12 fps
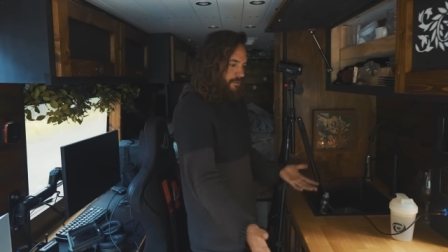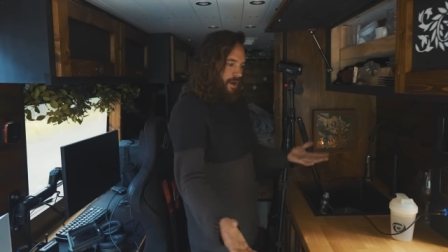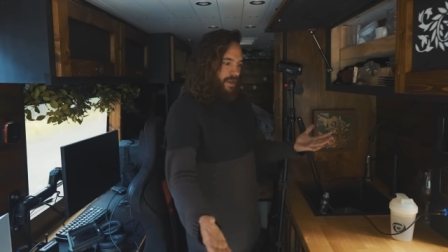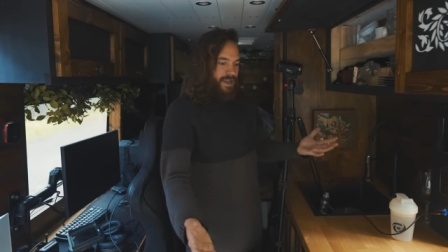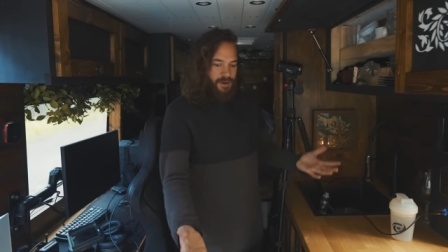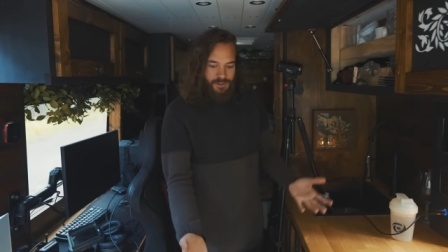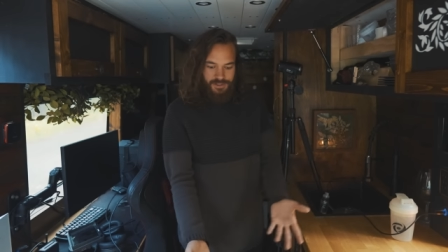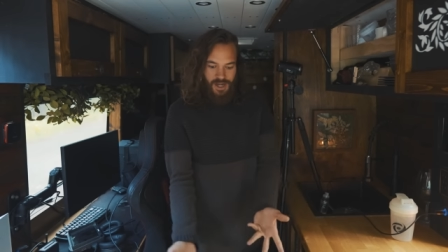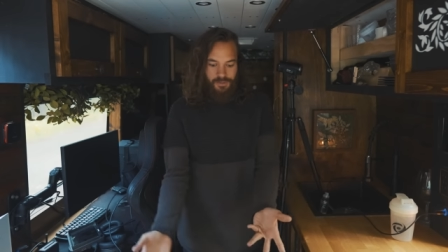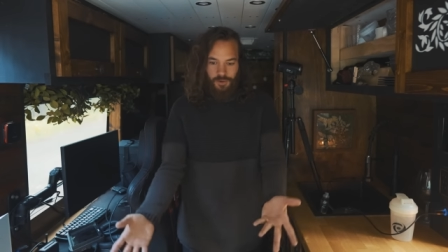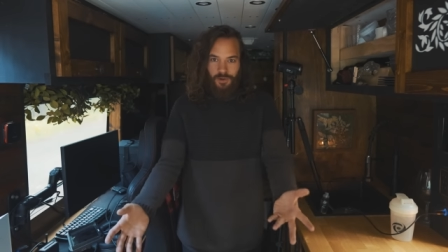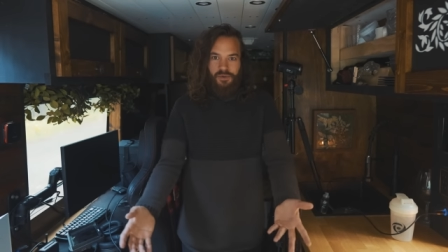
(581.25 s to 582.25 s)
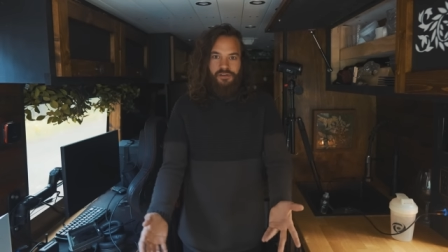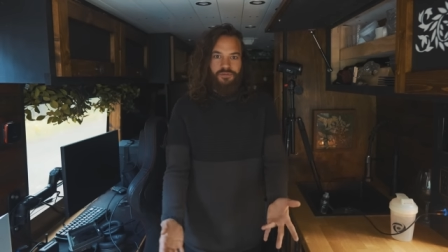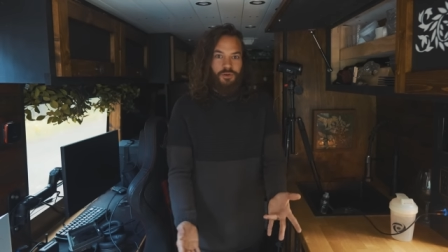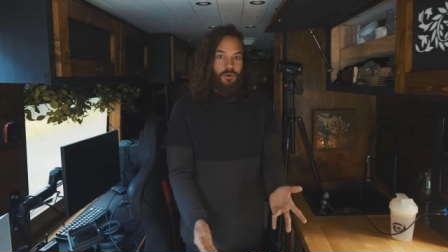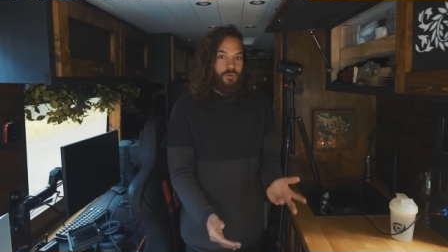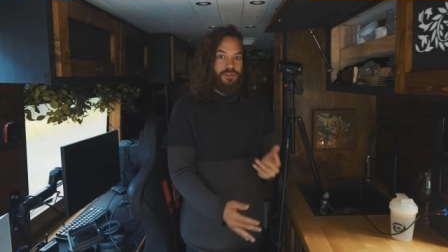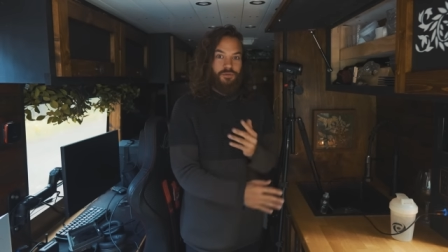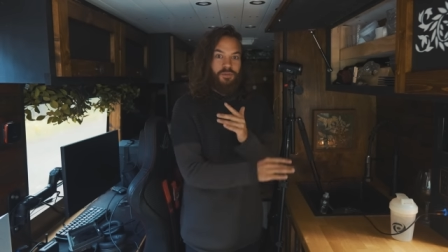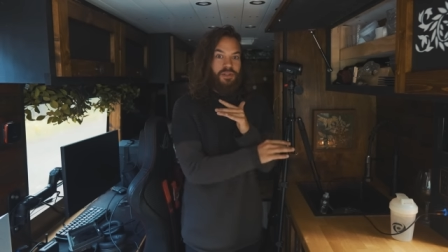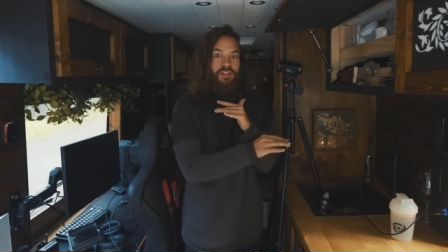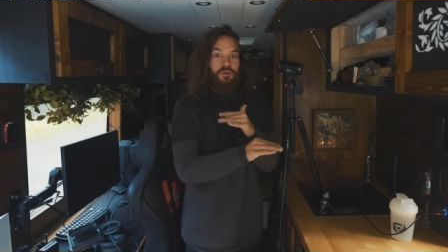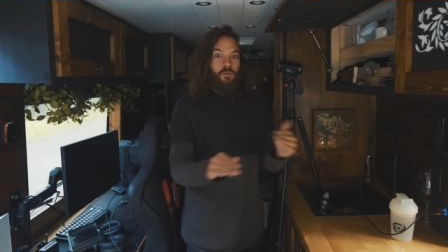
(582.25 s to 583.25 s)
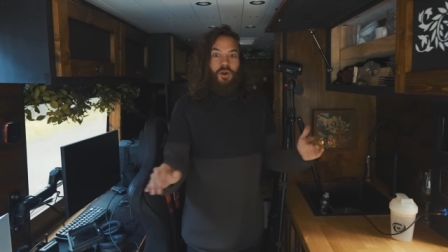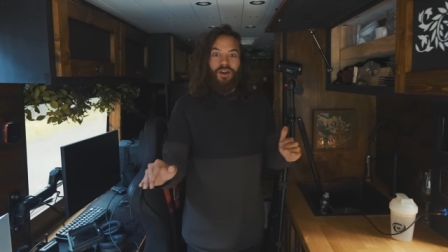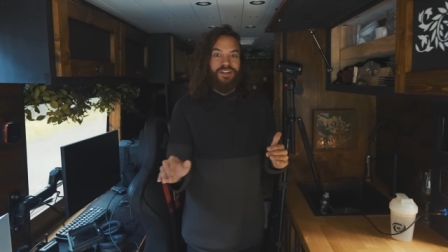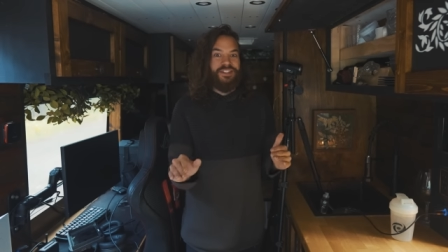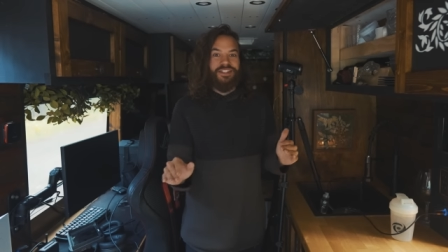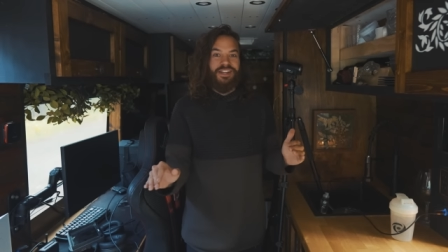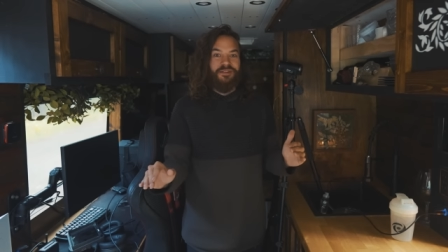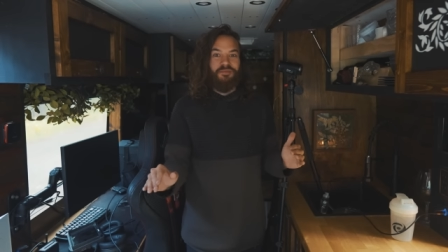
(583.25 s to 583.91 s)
my countertop or on my floor, which would be the worst thing